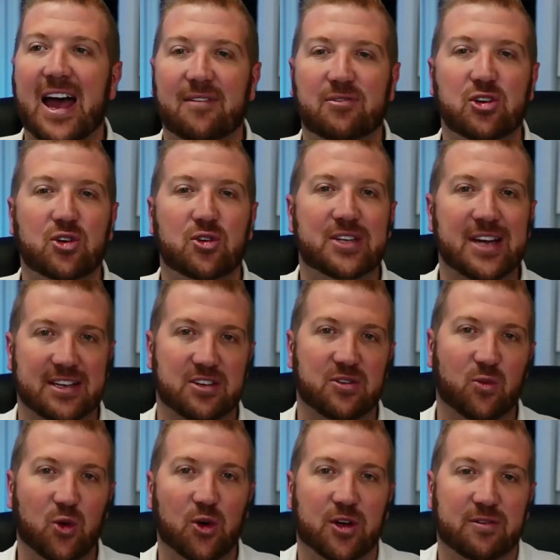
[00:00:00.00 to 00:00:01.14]
avenue doesn't
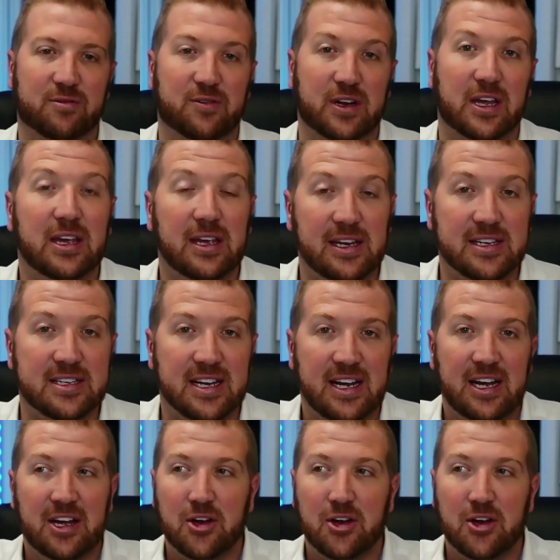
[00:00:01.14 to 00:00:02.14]
work for kids,